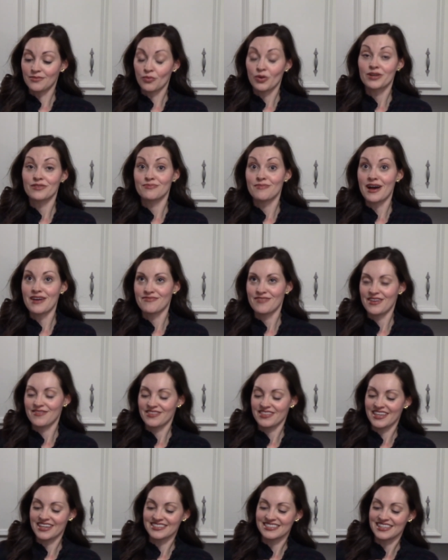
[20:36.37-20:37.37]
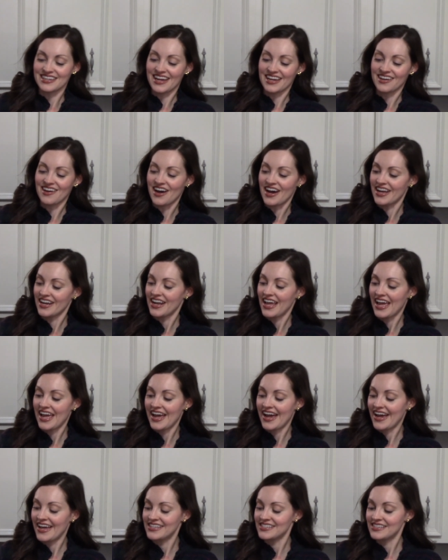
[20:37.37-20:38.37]
one of my favorite things that I got,
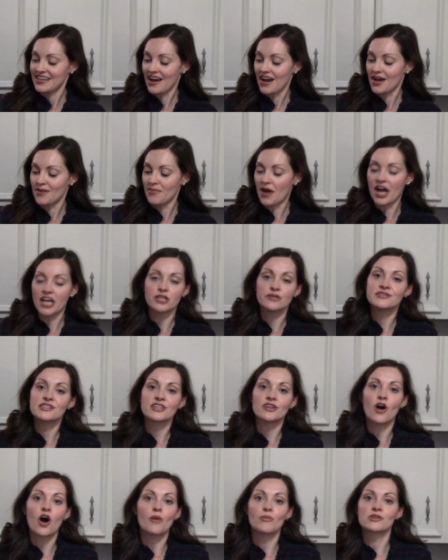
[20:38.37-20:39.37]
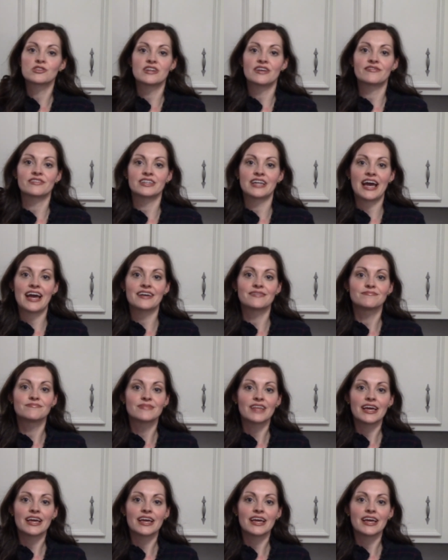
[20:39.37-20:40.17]
and I use it almost every day.